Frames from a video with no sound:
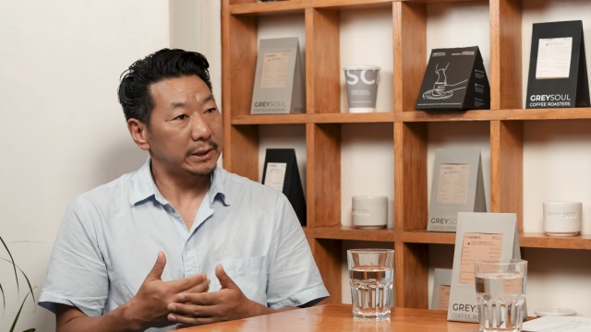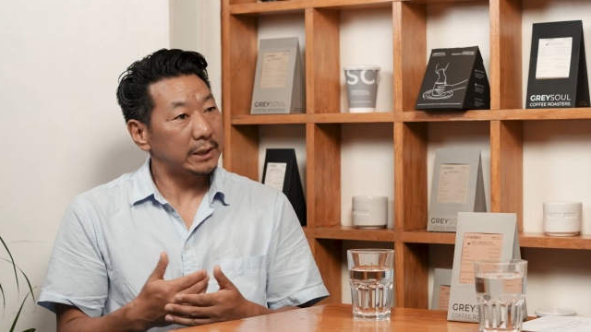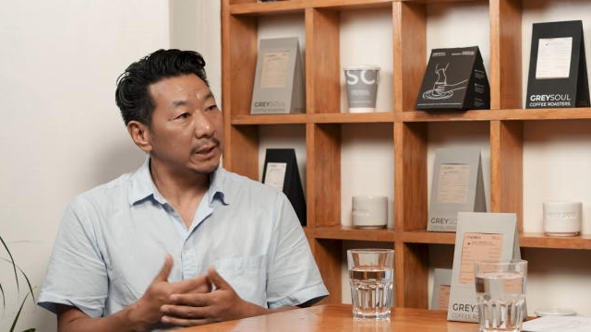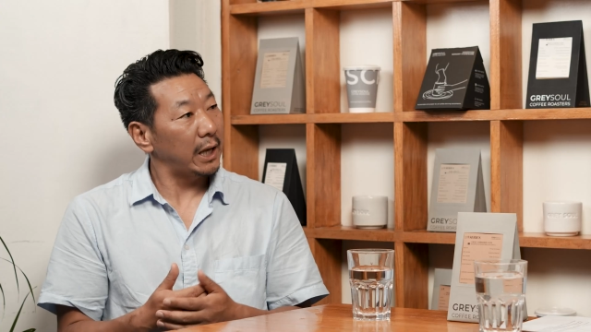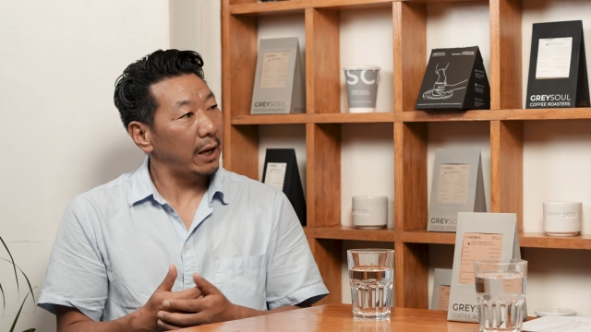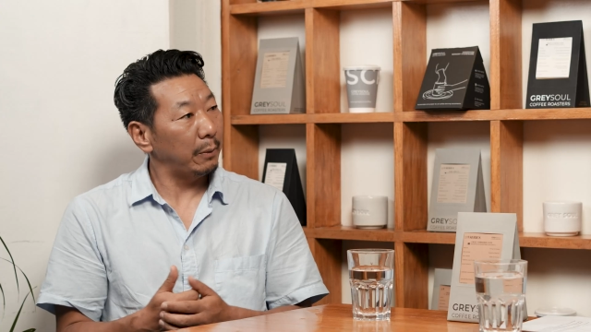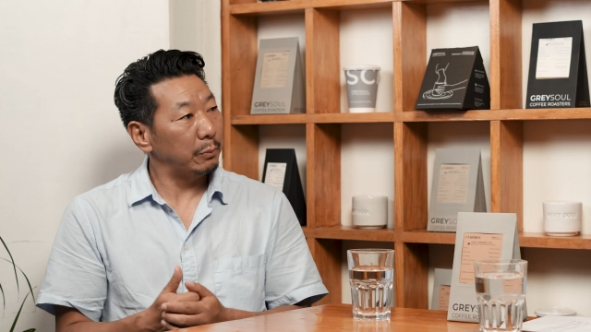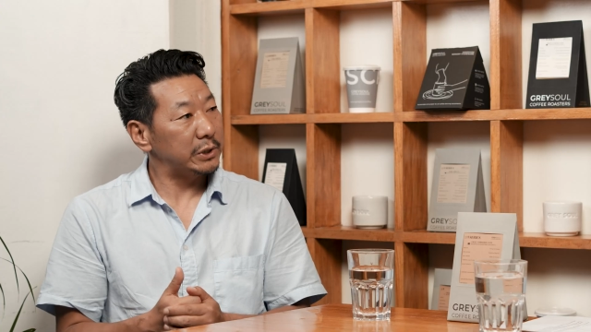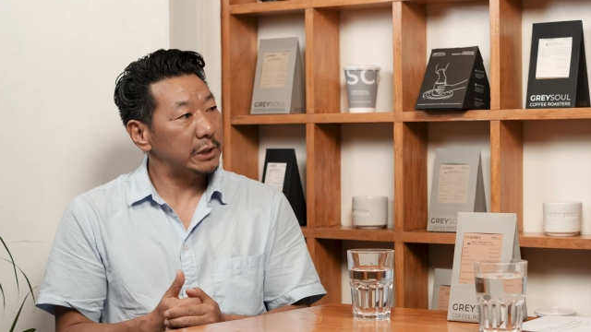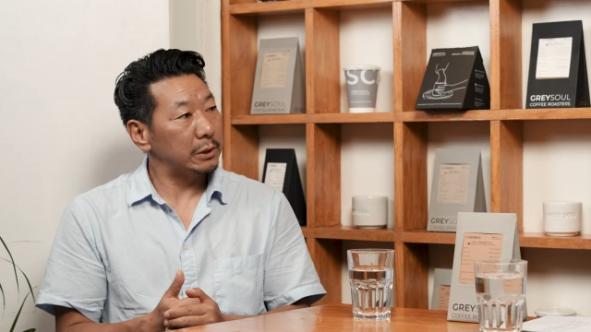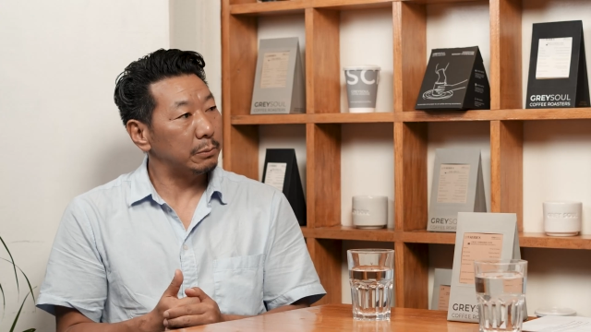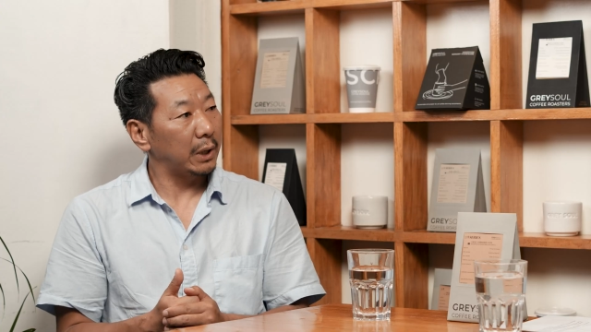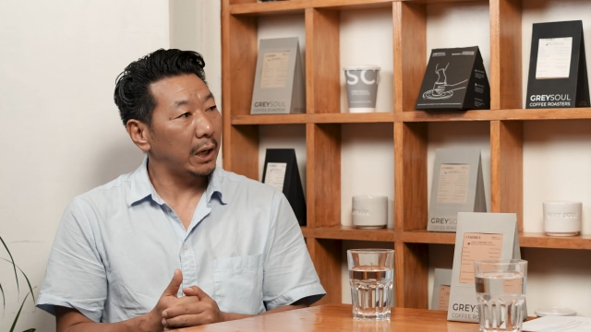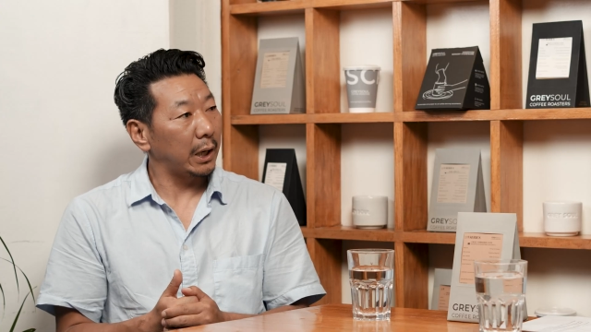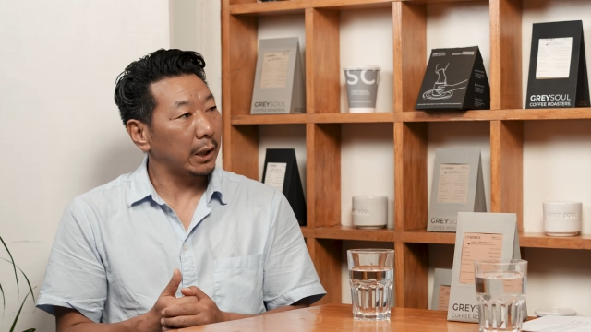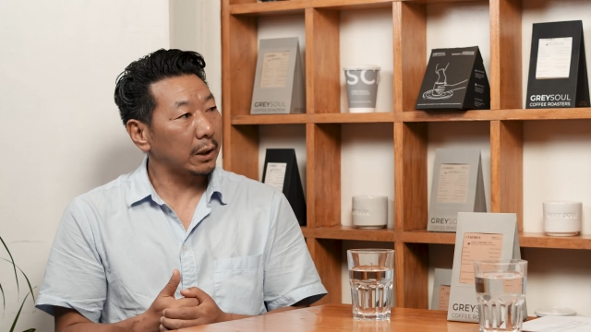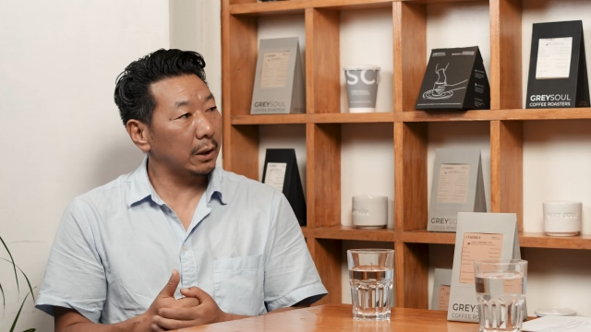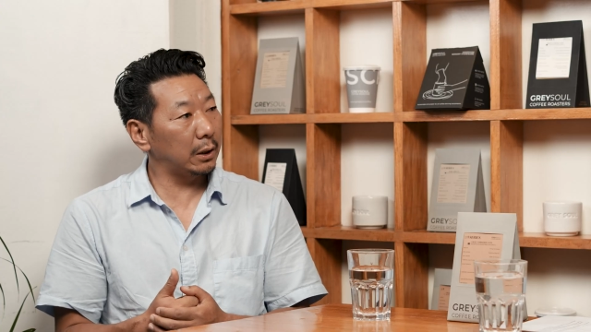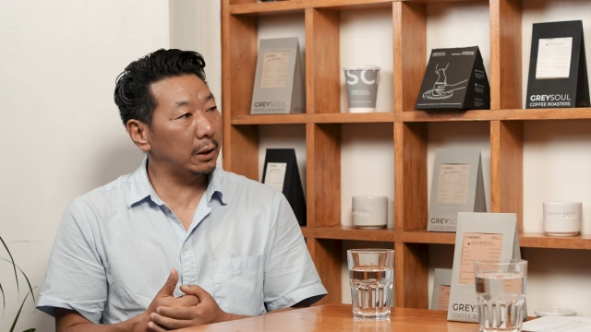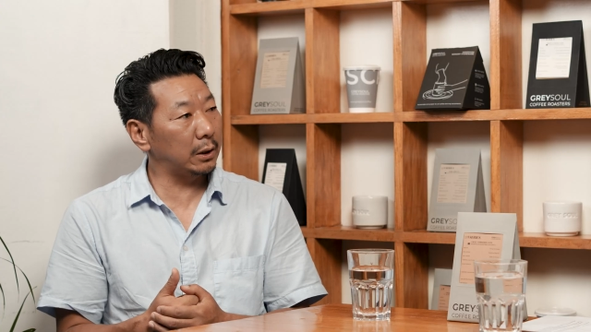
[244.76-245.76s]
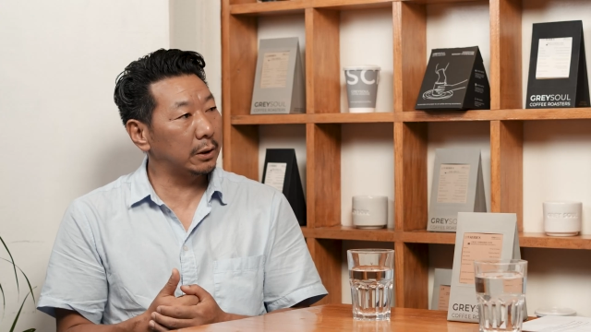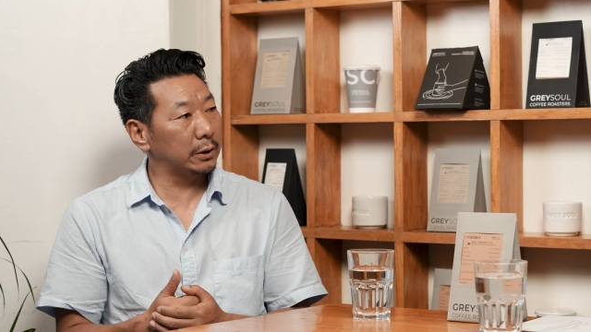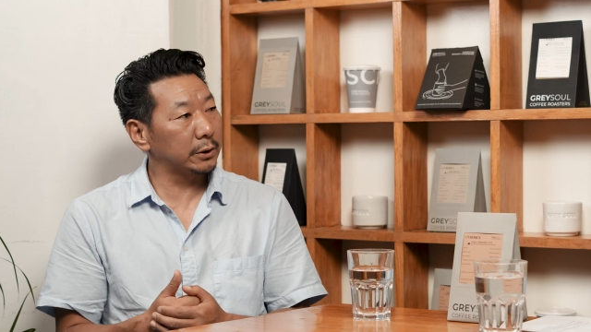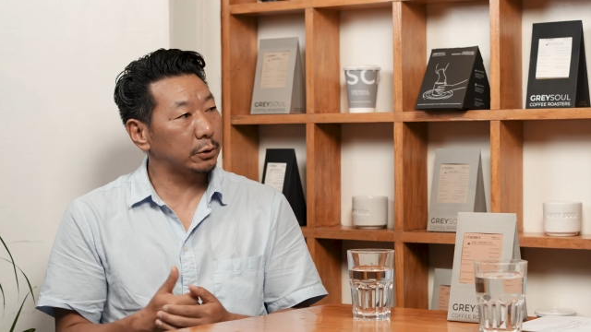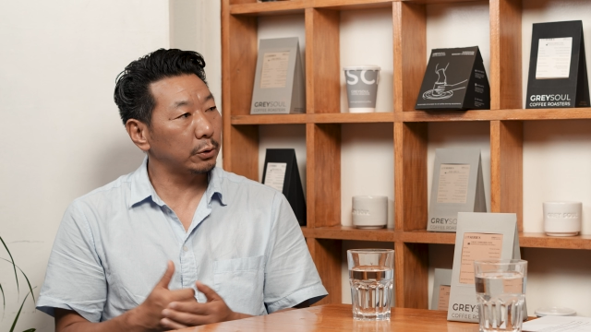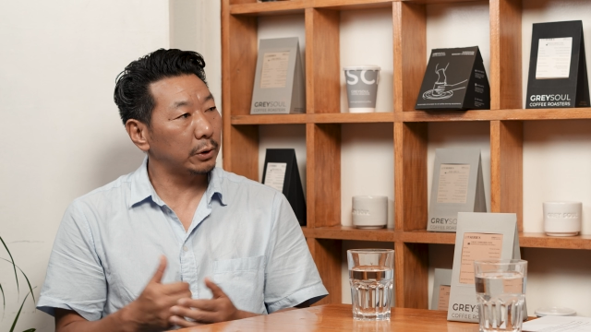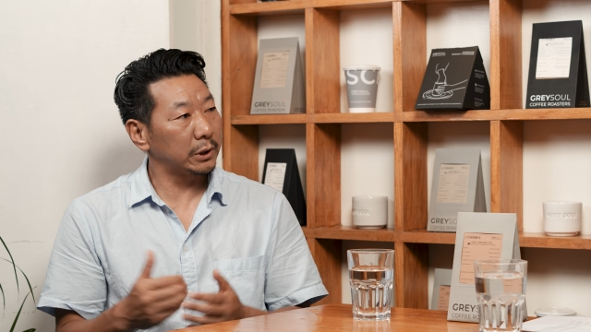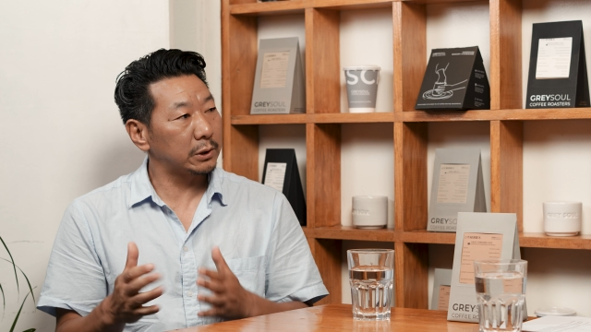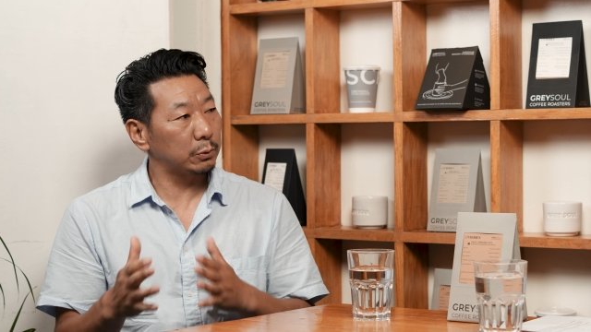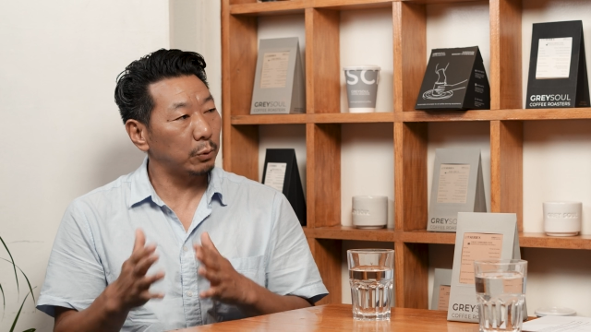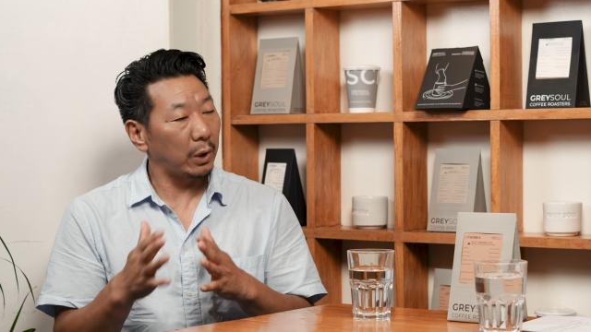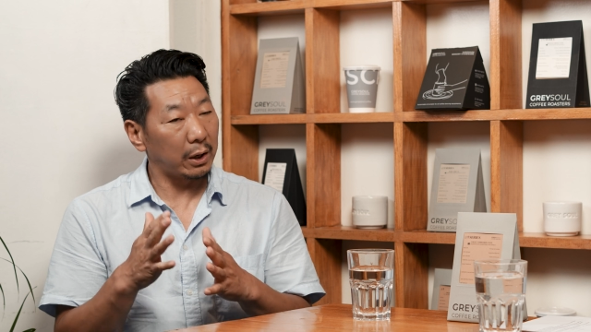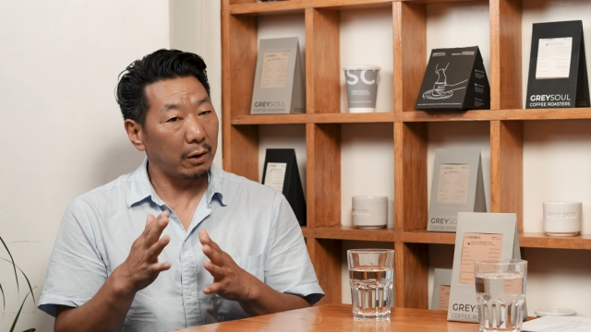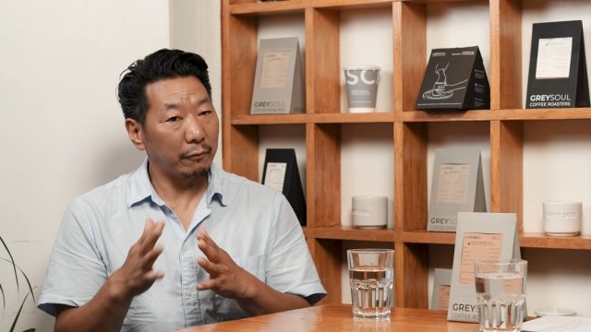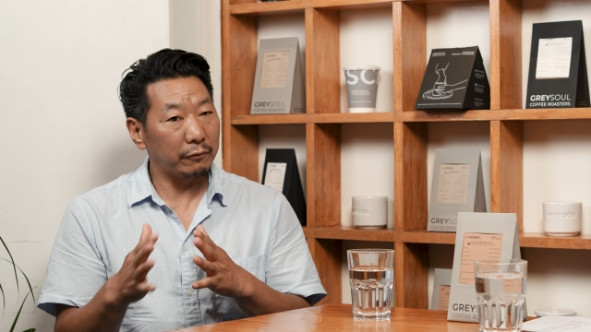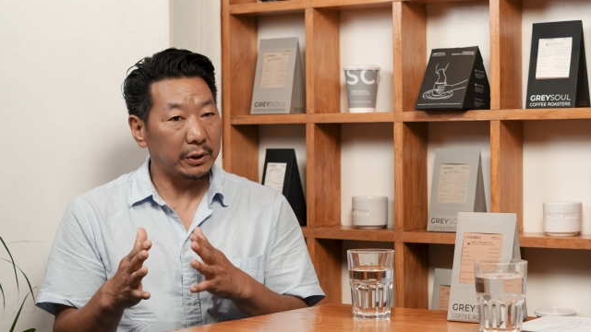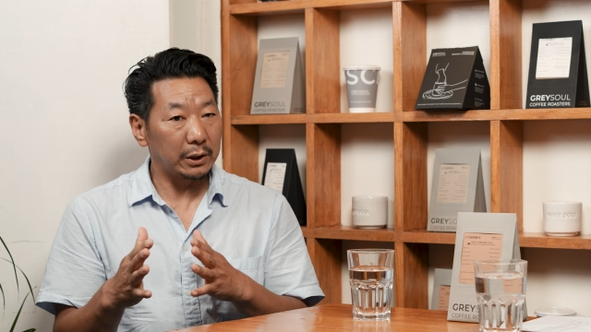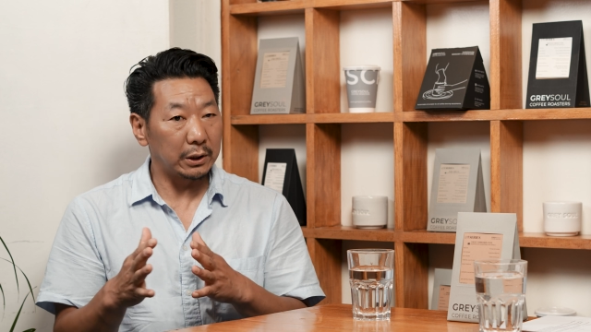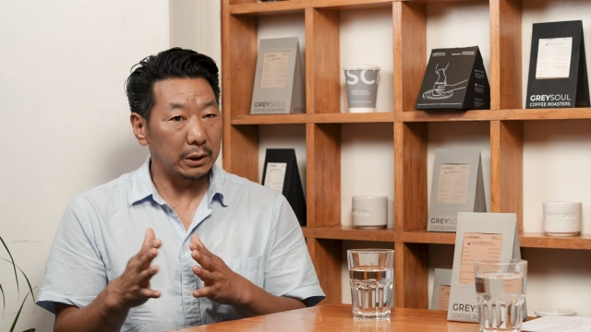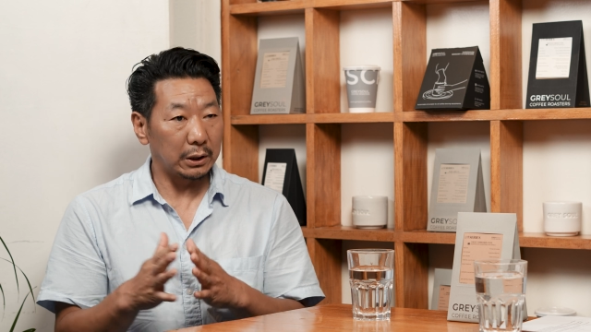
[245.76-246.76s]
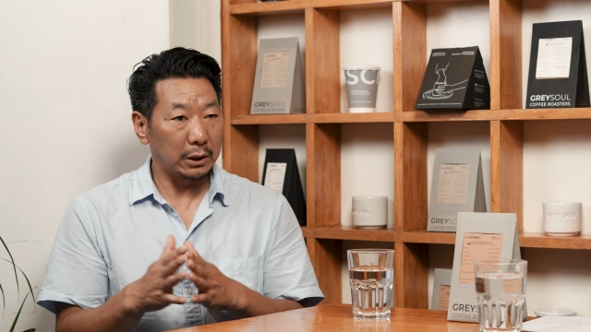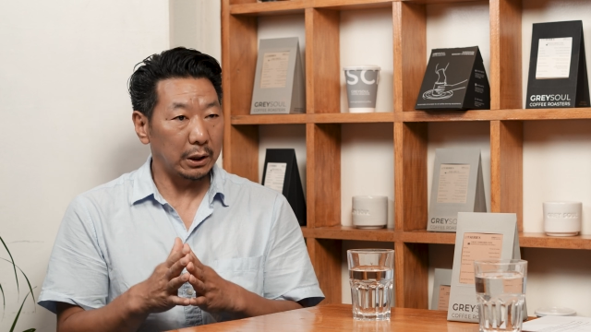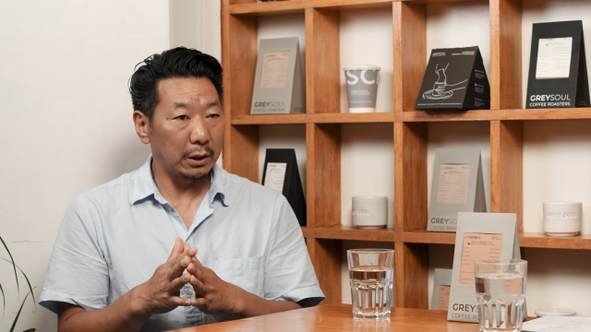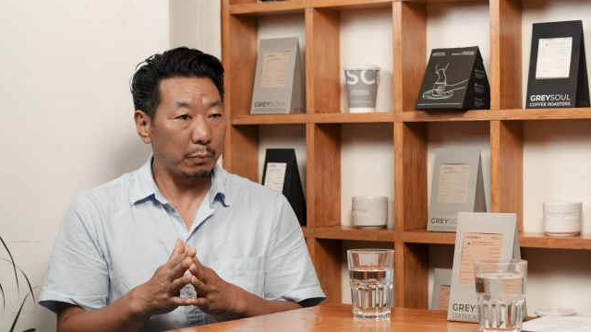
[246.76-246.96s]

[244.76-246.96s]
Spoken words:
It's in MG Mark. So it's one of the